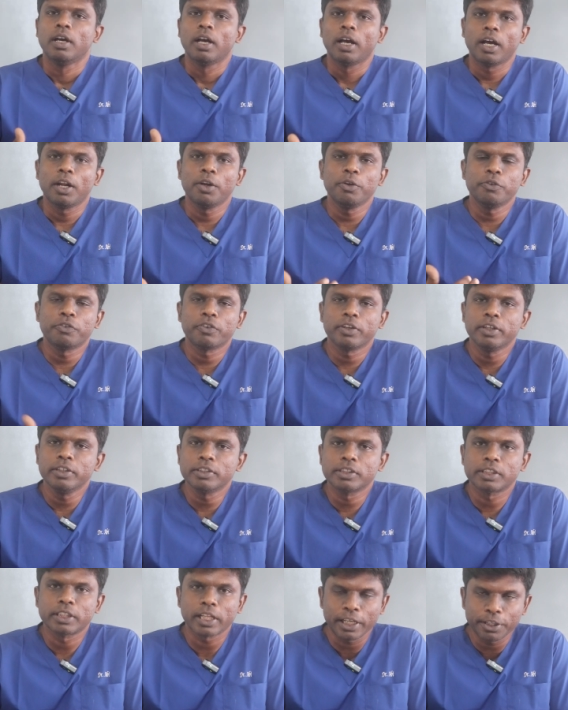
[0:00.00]
Hello
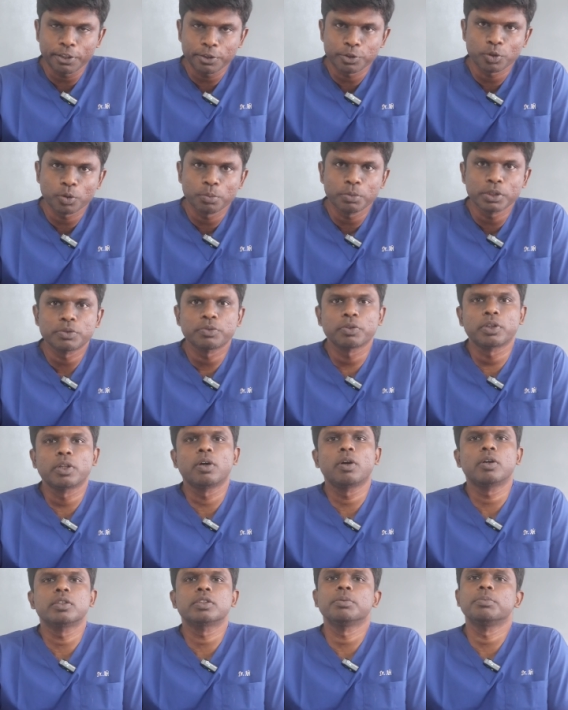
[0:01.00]
friends, thank you so much for
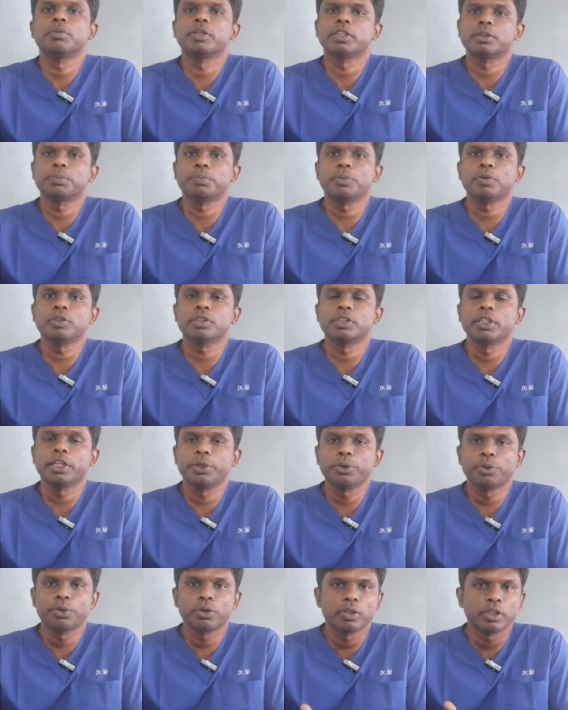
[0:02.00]
the awesome response
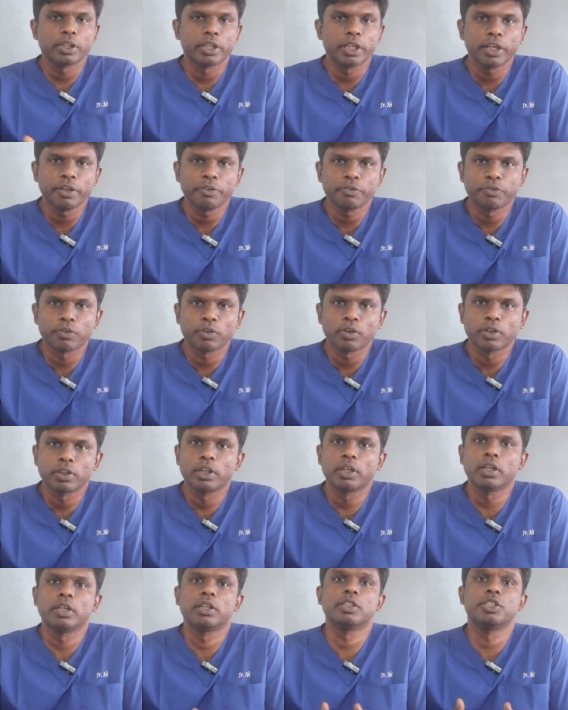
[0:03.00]
that you all gave for
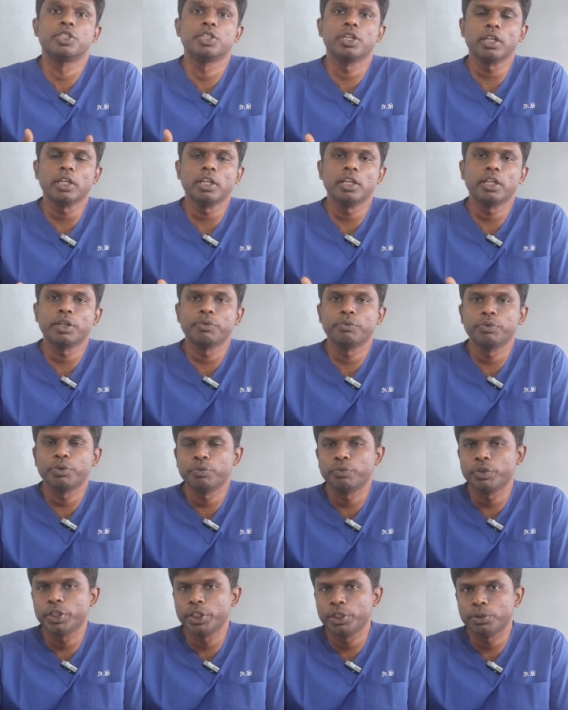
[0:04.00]
the journal
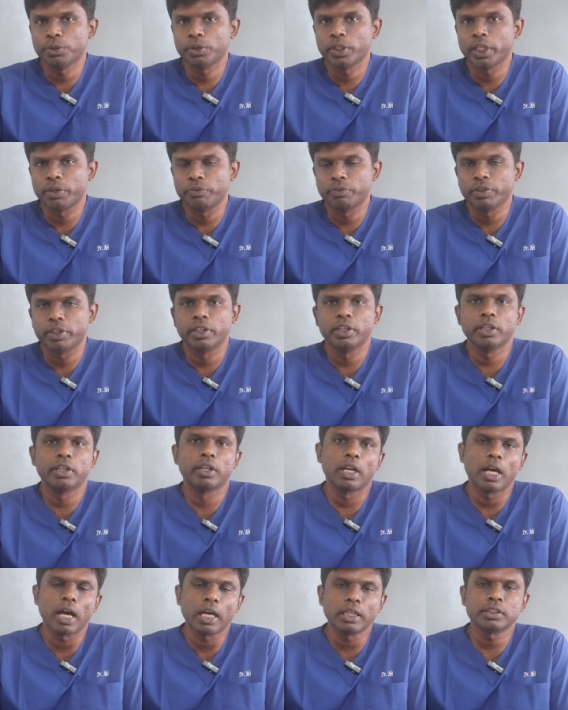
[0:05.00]
review video that we
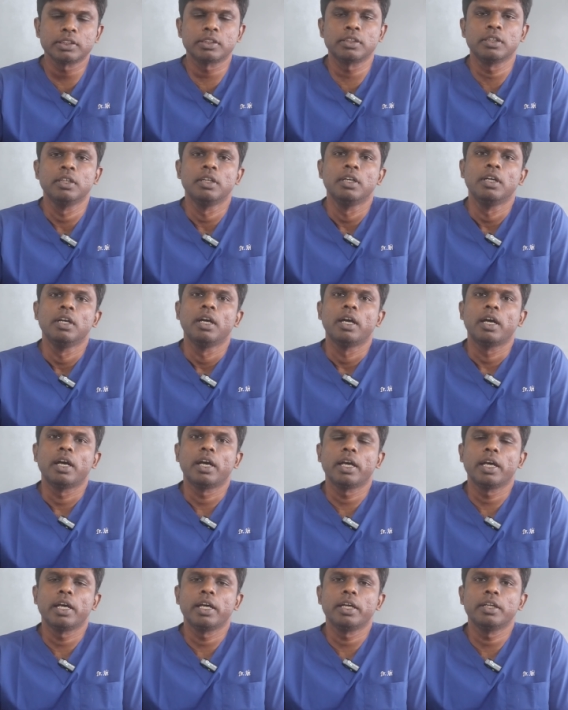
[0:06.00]
did last.
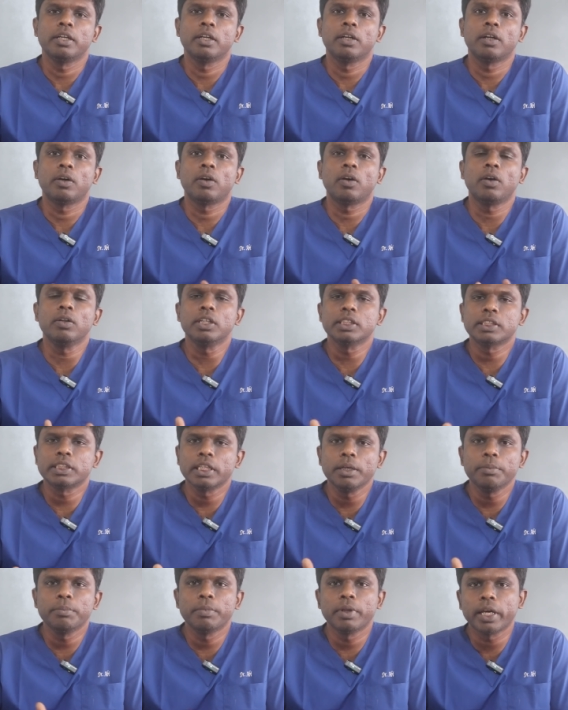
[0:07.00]
And on the
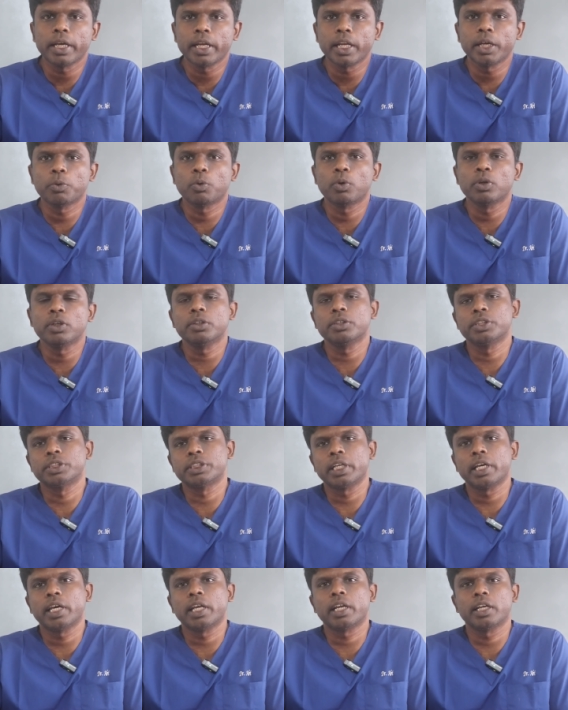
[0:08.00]
same line, I wanted to
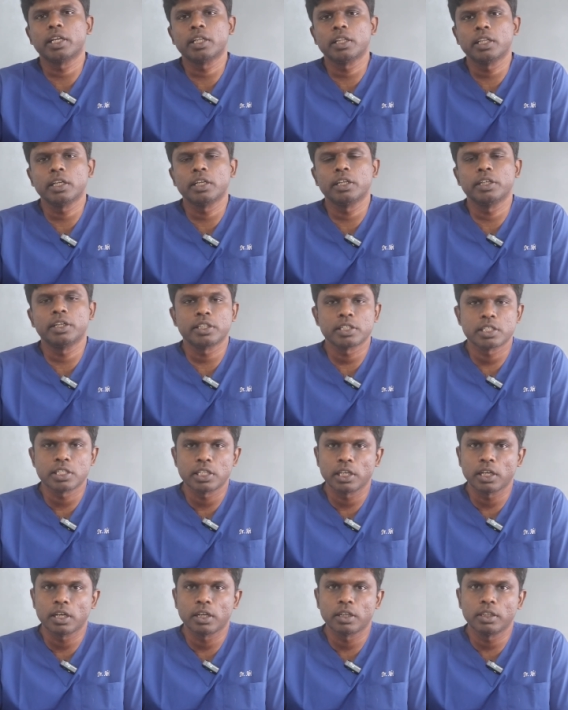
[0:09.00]
share another
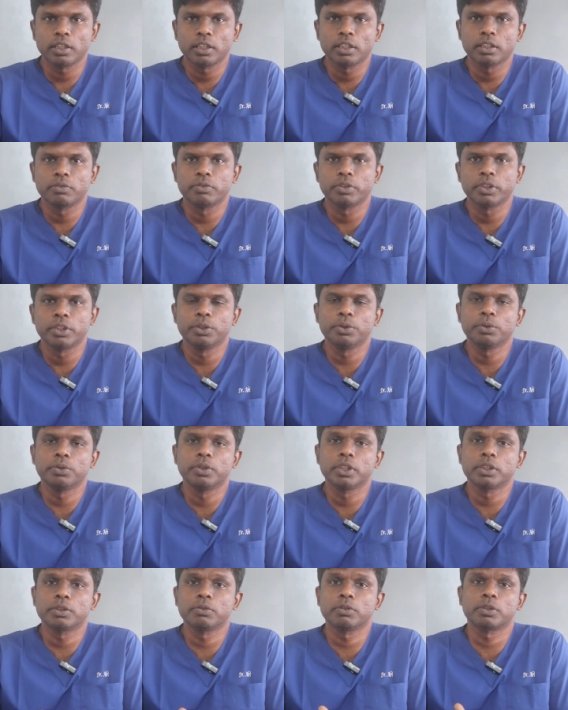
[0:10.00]
interesting article with you.
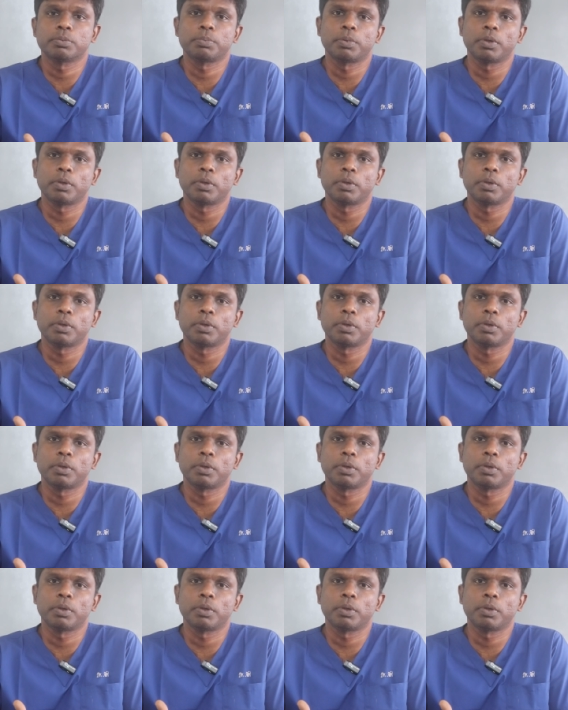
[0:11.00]
This was